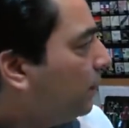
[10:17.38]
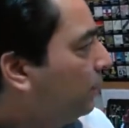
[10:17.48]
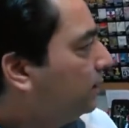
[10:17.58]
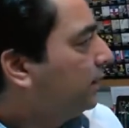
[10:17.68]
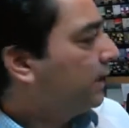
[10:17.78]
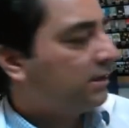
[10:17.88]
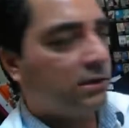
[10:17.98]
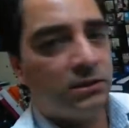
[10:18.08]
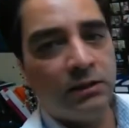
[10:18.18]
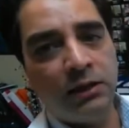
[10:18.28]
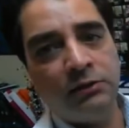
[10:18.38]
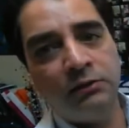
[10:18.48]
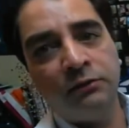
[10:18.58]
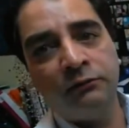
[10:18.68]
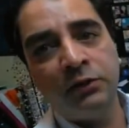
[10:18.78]
that's the scenario
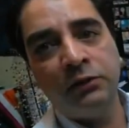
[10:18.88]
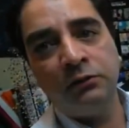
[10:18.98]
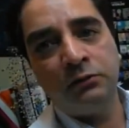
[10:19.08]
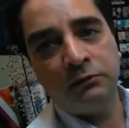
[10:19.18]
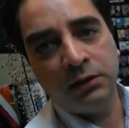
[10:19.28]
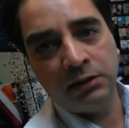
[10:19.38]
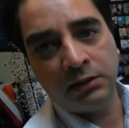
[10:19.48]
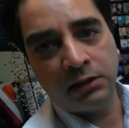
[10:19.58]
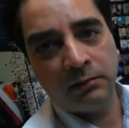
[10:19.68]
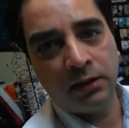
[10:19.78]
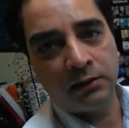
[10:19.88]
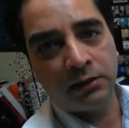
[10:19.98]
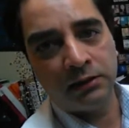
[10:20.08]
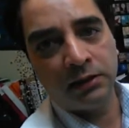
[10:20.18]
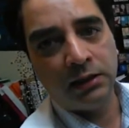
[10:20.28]
if we don't do anything about it.
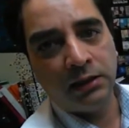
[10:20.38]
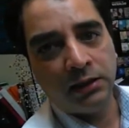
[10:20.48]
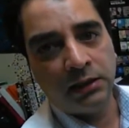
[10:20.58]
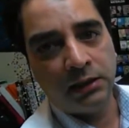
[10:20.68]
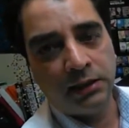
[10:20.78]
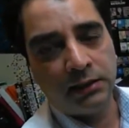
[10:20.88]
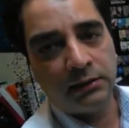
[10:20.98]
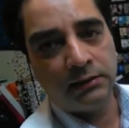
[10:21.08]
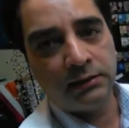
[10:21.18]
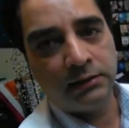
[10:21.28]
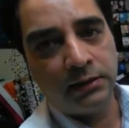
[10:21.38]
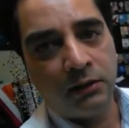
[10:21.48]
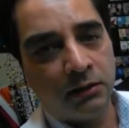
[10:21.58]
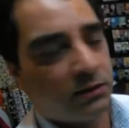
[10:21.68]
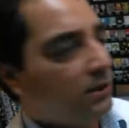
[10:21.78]

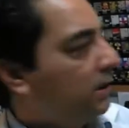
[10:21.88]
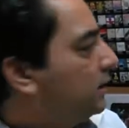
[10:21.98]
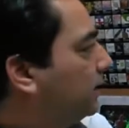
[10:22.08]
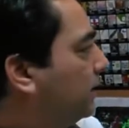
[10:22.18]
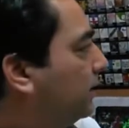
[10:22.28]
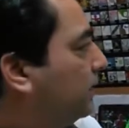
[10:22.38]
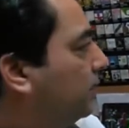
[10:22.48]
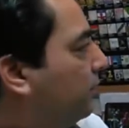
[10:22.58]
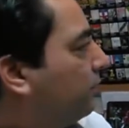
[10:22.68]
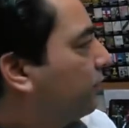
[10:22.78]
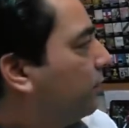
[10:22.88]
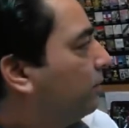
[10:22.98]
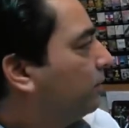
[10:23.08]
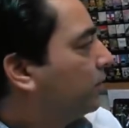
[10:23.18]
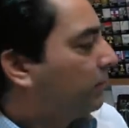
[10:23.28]
All the data from
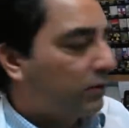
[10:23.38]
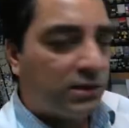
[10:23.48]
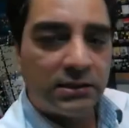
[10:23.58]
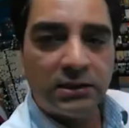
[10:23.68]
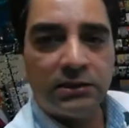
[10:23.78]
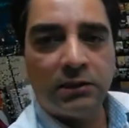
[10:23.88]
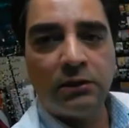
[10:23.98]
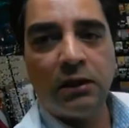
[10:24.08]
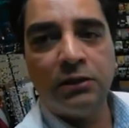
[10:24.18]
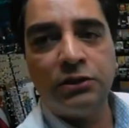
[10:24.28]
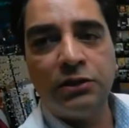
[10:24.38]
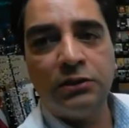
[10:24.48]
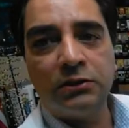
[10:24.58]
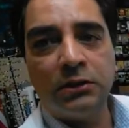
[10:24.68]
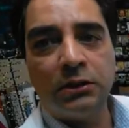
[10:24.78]
remote sensing
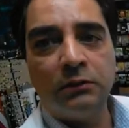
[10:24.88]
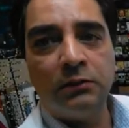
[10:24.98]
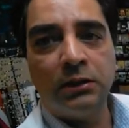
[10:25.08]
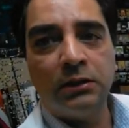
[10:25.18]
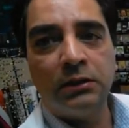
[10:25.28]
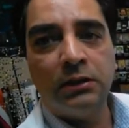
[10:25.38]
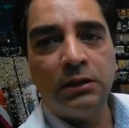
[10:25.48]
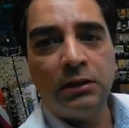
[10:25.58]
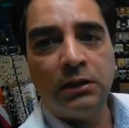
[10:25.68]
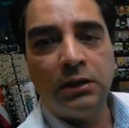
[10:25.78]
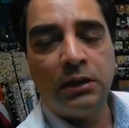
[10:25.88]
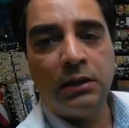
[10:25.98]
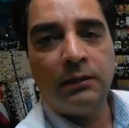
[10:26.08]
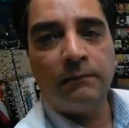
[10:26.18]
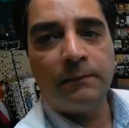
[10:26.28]
technologies, including
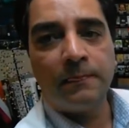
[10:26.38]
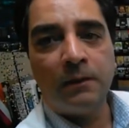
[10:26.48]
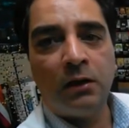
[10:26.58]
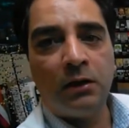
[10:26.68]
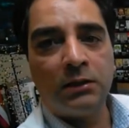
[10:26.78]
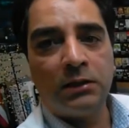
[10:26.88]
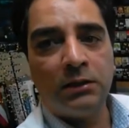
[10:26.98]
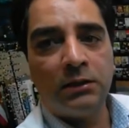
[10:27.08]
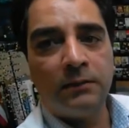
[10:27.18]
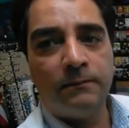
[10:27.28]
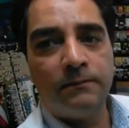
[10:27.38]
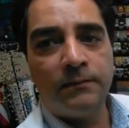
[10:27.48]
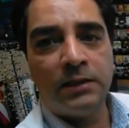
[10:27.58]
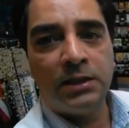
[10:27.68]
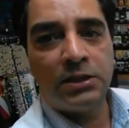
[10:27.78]
all the
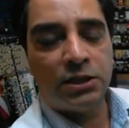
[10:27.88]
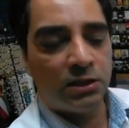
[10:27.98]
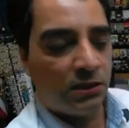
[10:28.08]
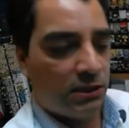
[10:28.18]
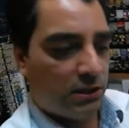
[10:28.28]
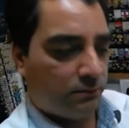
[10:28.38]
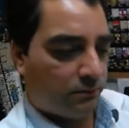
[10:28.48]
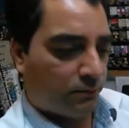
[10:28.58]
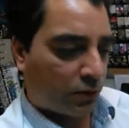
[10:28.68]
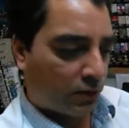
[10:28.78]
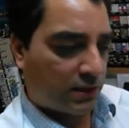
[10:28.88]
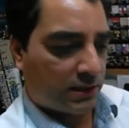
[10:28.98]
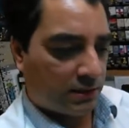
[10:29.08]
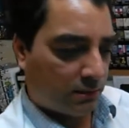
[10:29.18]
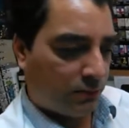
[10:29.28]
digitally processed
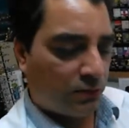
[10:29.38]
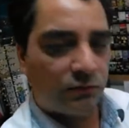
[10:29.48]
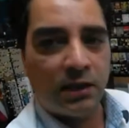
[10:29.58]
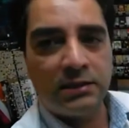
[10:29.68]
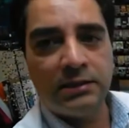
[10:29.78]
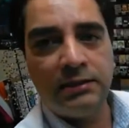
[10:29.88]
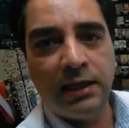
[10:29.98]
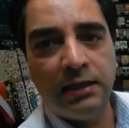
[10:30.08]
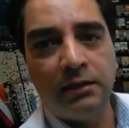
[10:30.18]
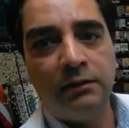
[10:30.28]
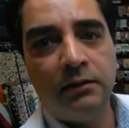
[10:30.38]
computerized data,